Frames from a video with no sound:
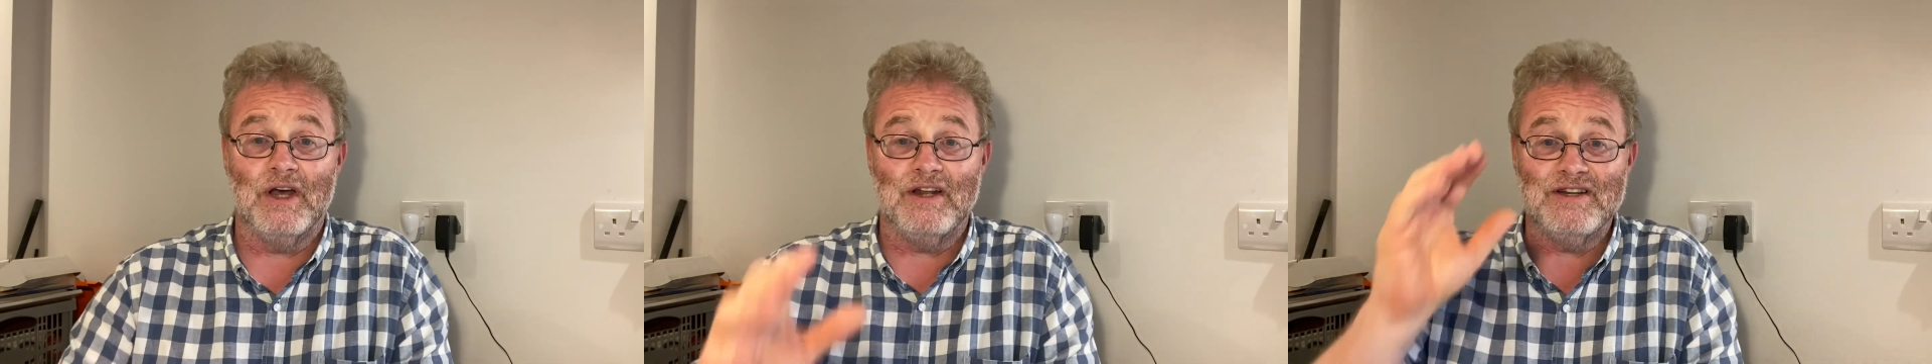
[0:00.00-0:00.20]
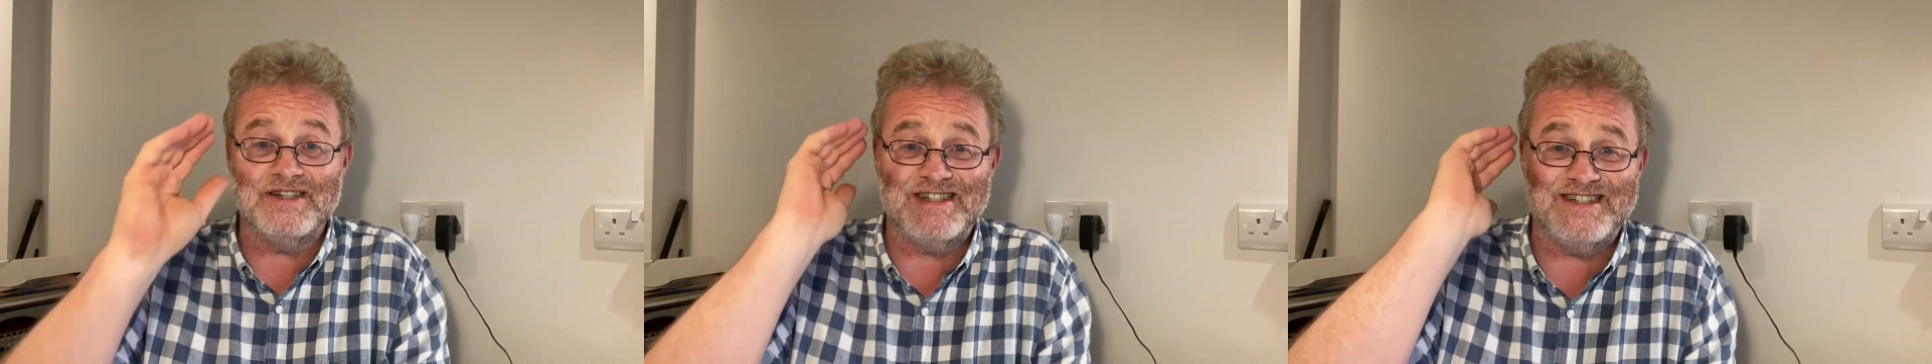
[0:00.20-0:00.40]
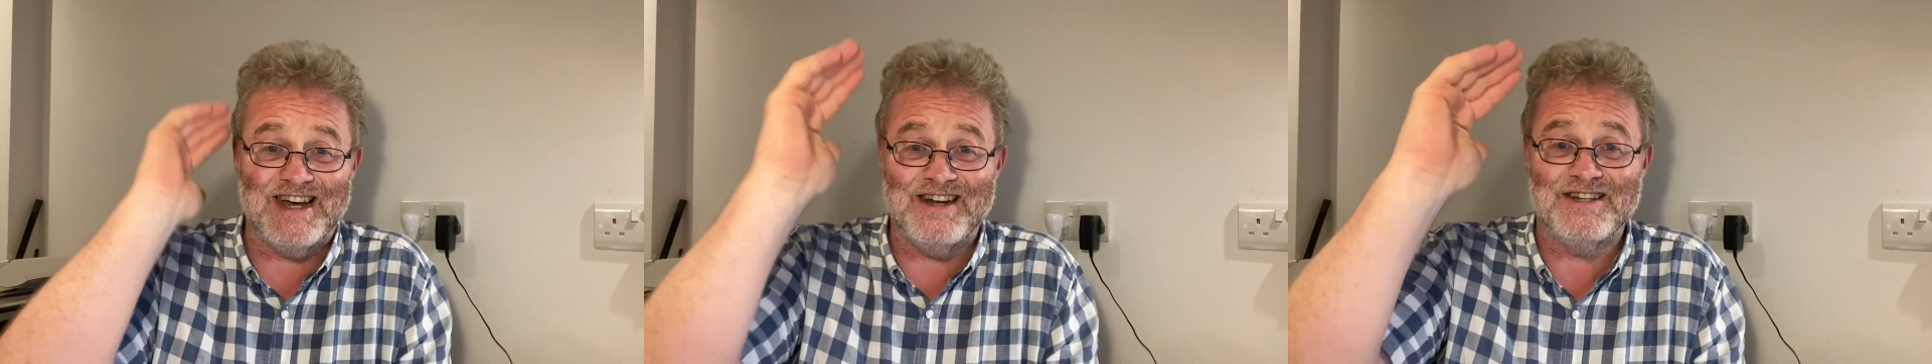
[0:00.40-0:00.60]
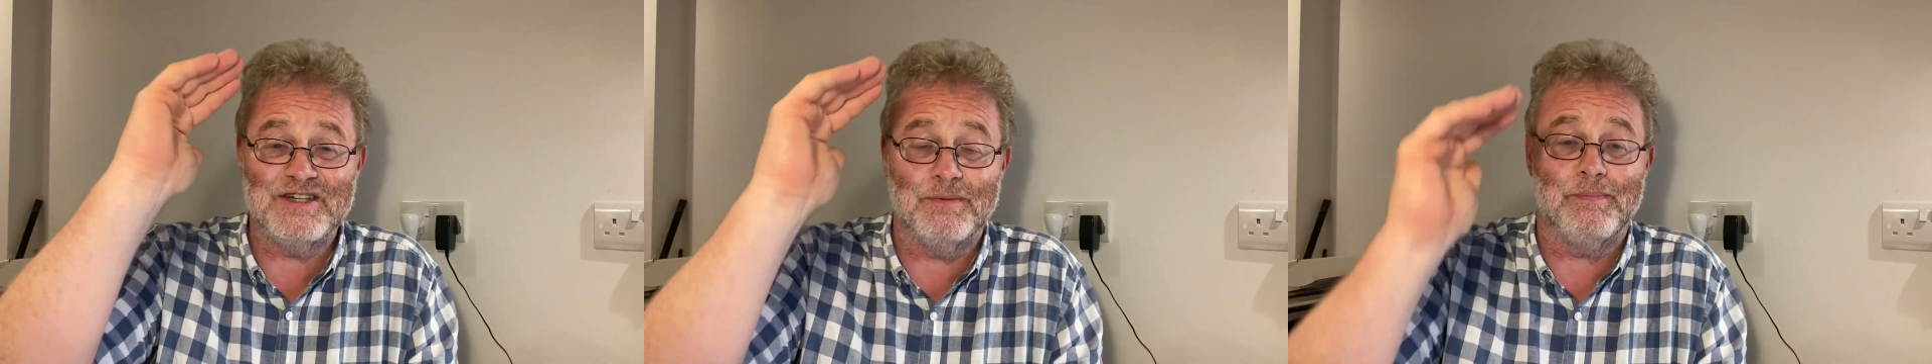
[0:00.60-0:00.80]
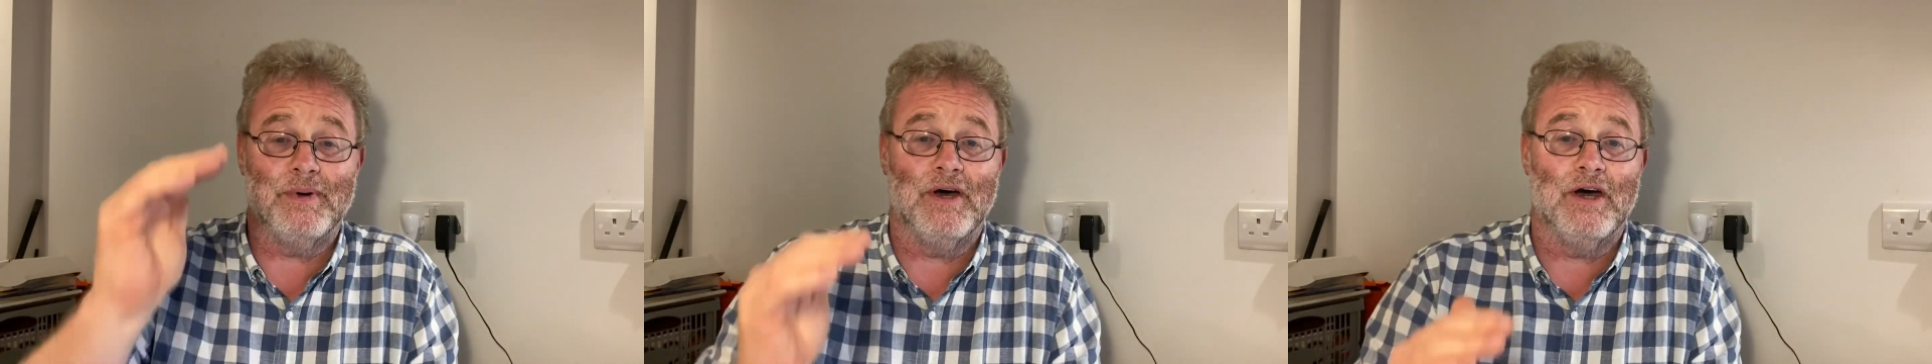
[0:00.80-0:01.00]
Get the
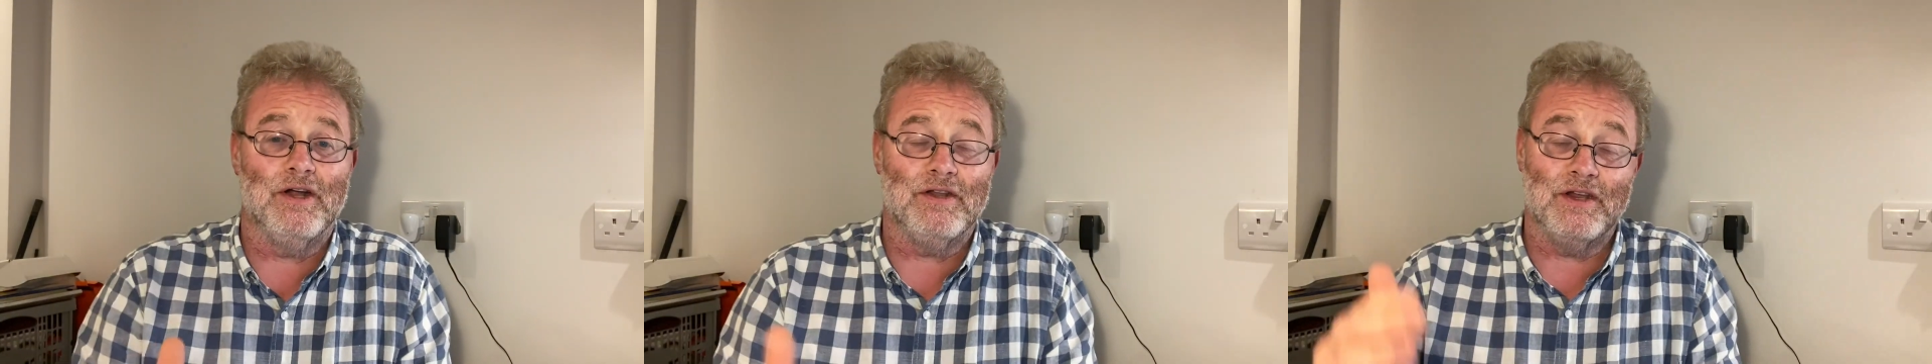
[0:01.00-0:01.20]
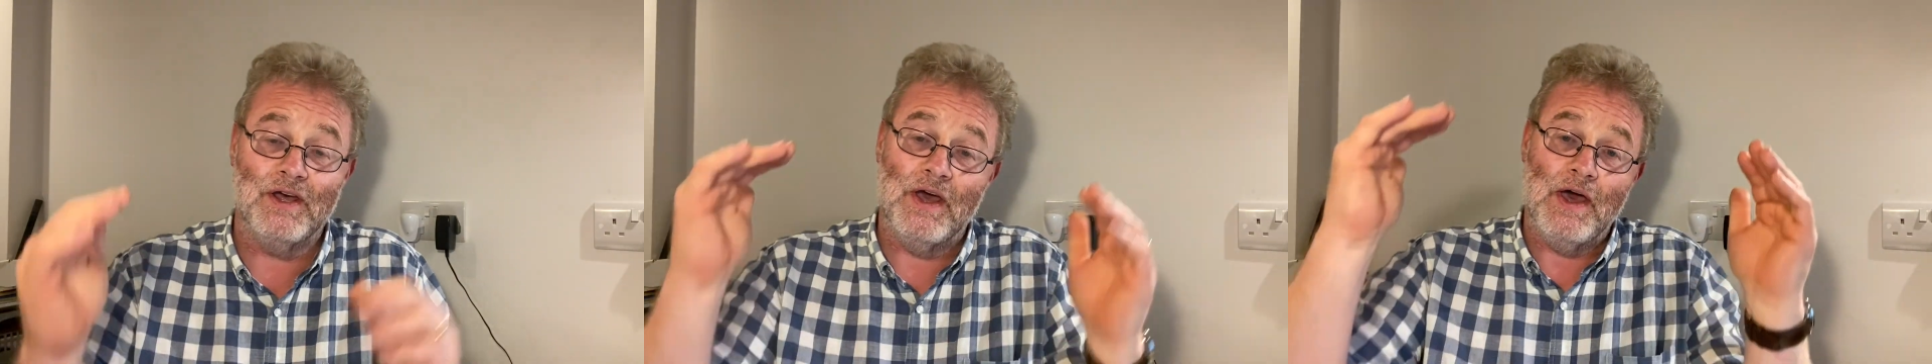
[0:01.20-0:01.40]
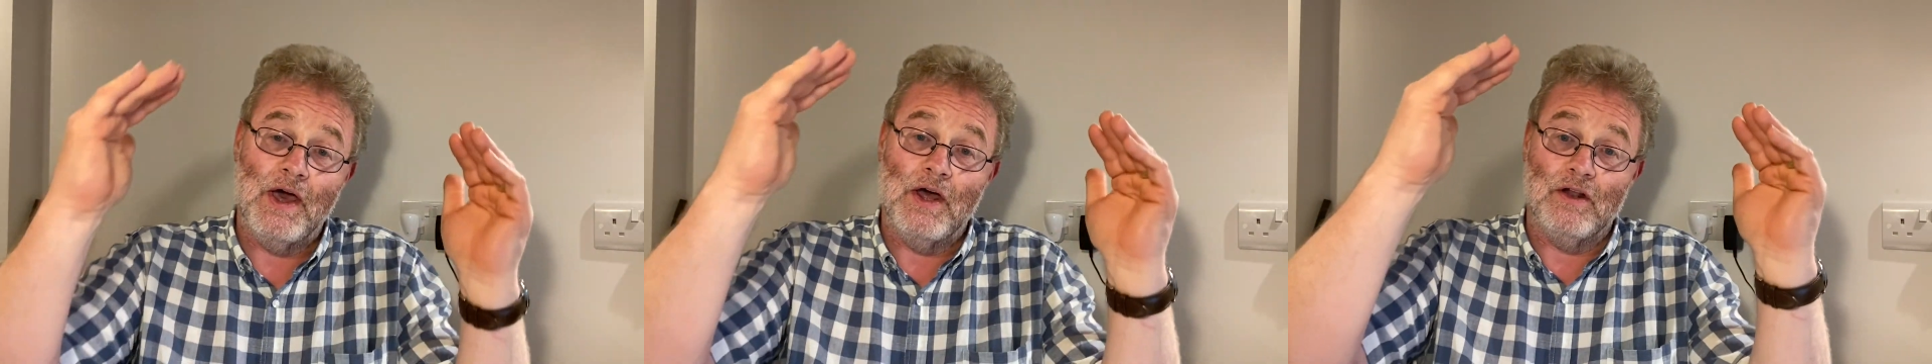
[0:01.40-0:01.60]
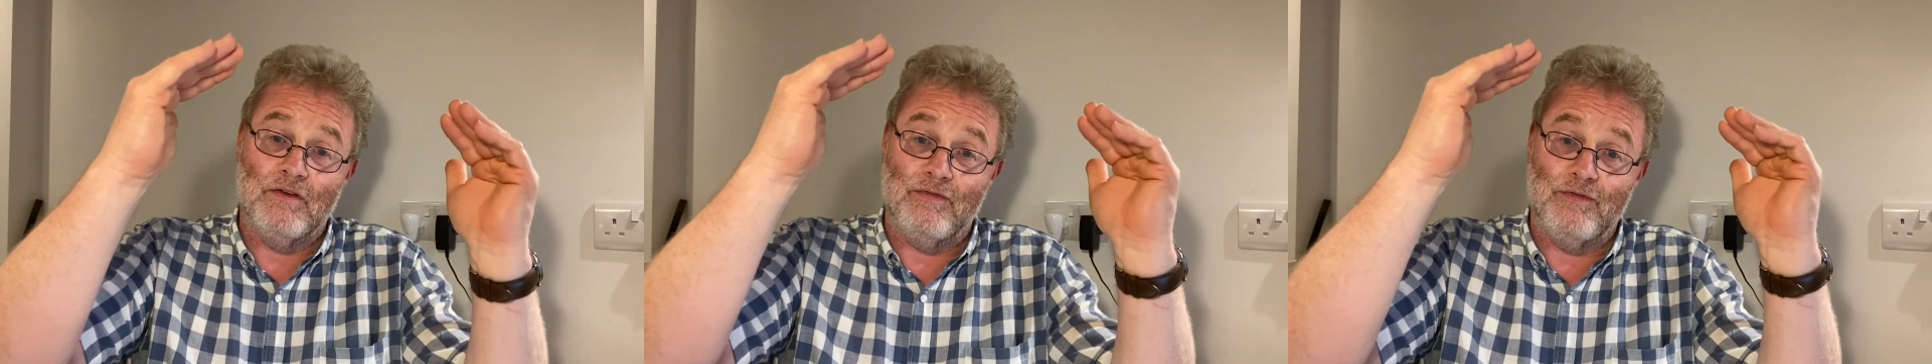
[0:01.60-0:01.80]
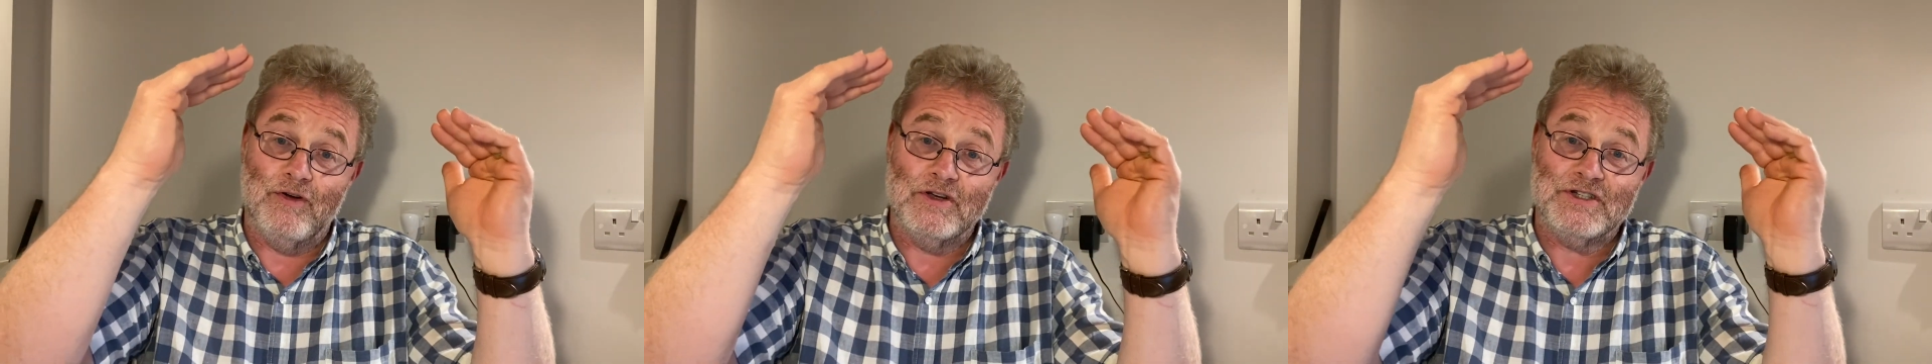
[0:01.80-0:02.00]
center part, the
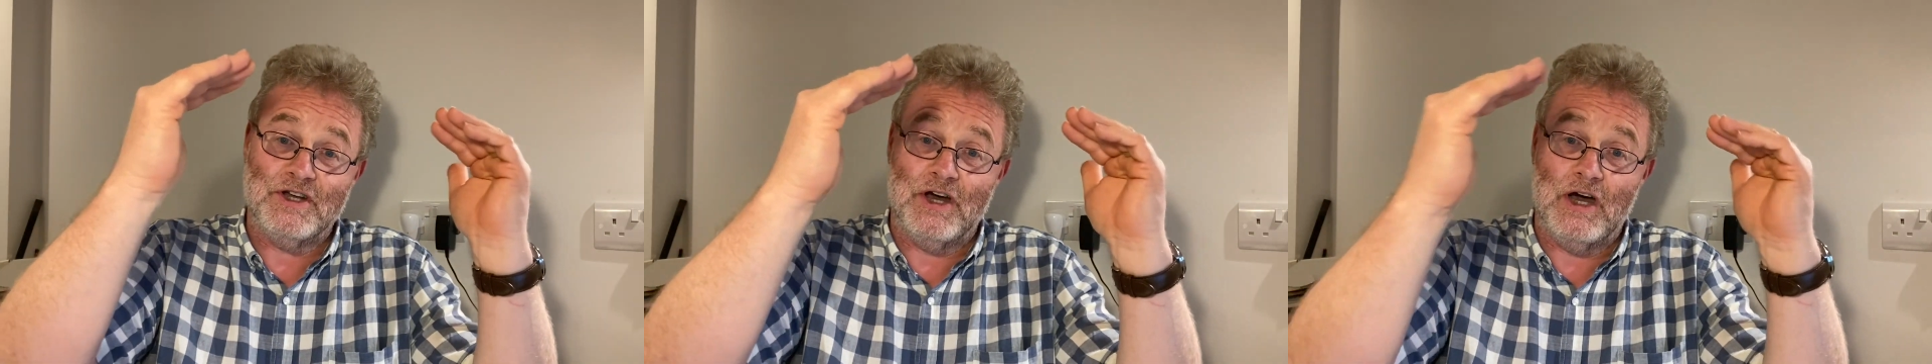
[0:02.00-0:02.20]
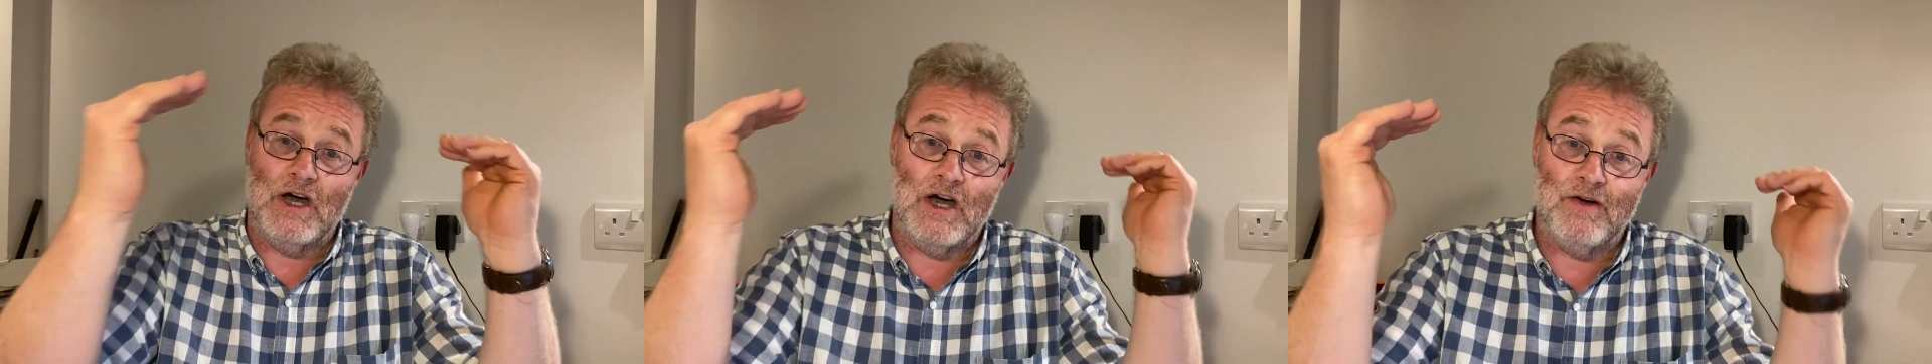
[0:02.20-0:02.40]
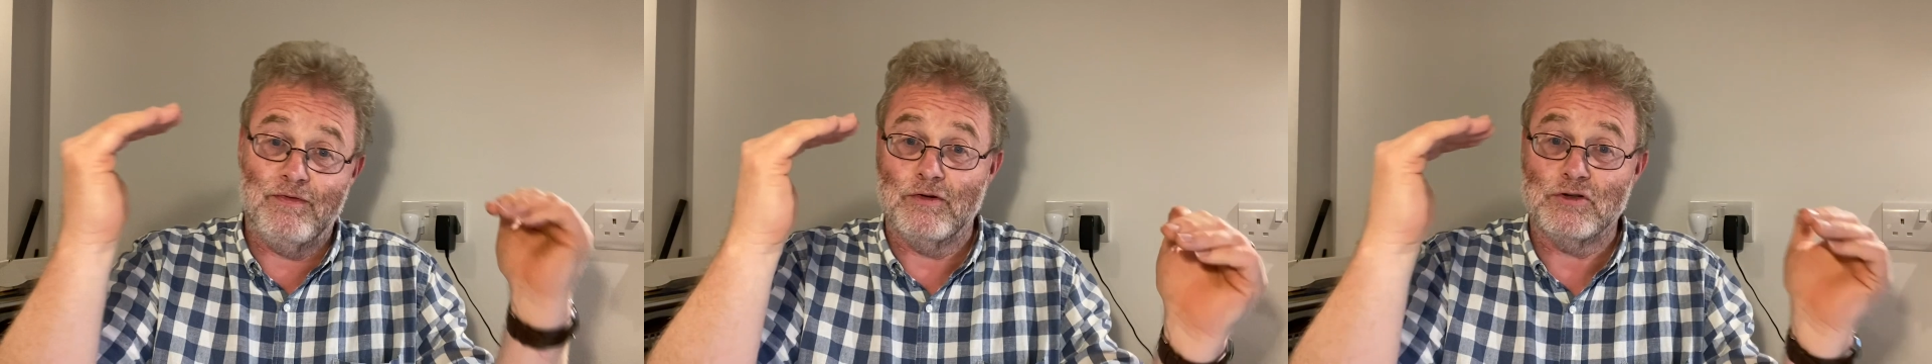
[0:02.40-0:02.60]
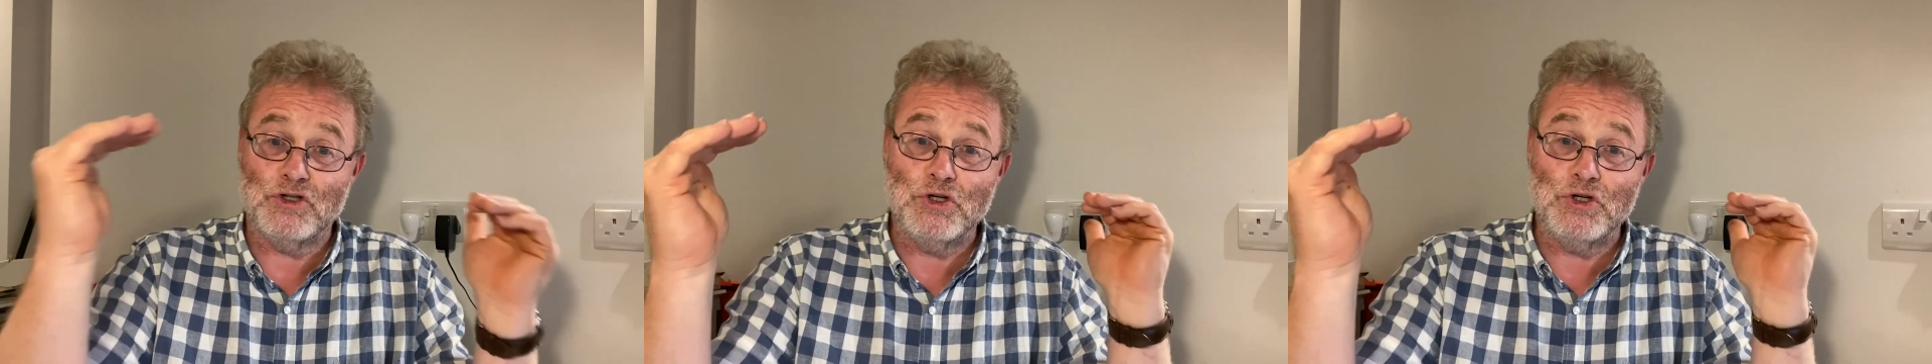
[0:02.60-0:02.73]
first half or